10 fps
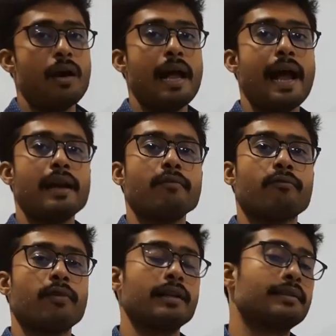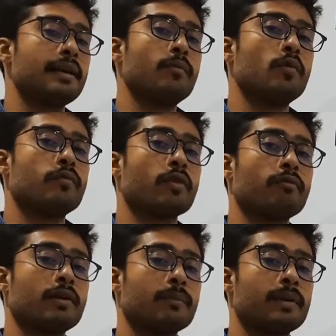and they move
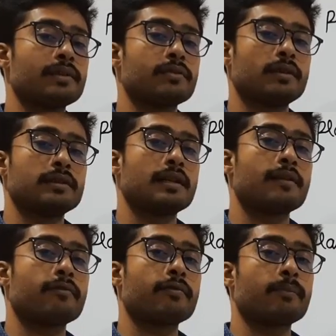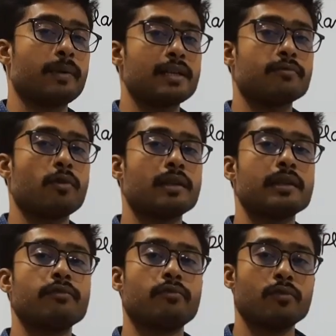from one place to another place for
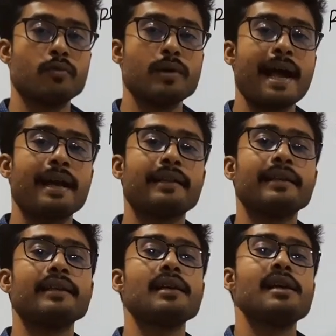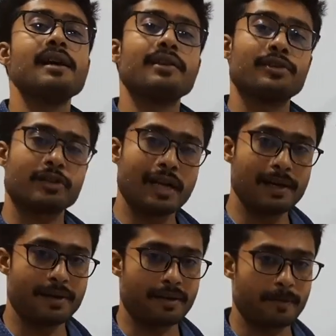the food and the
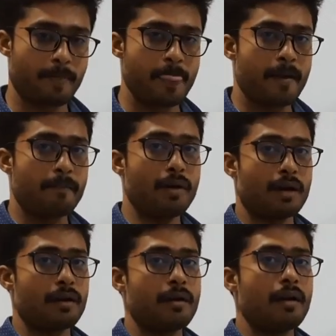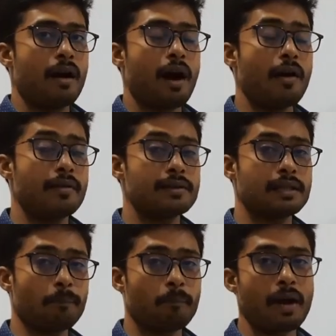shelter. But how does
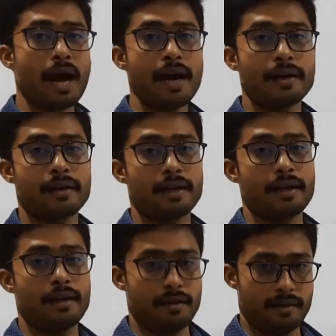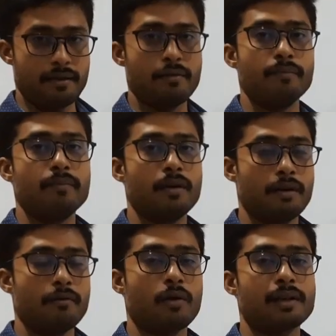the plant,
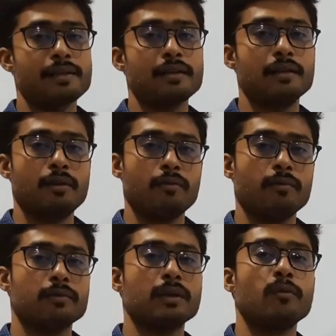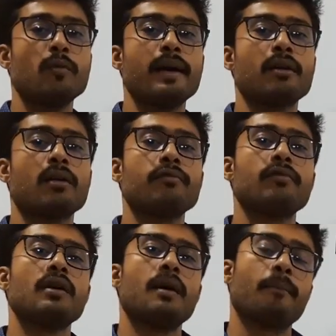what is the movement
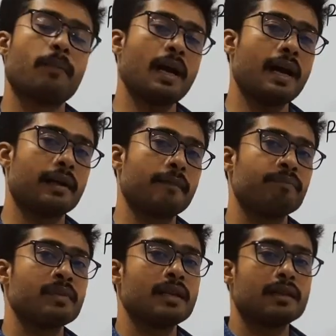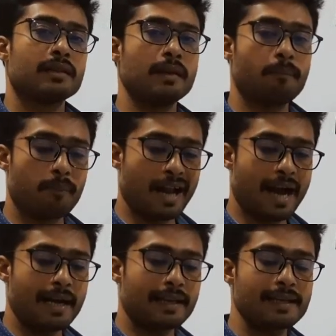of plant? The
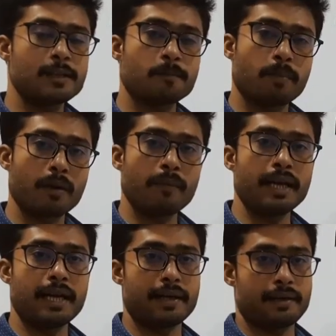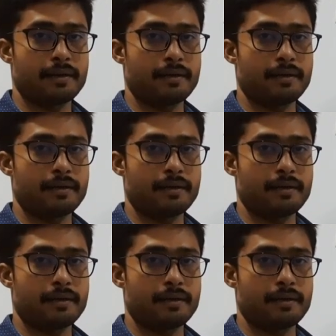plant is permanent,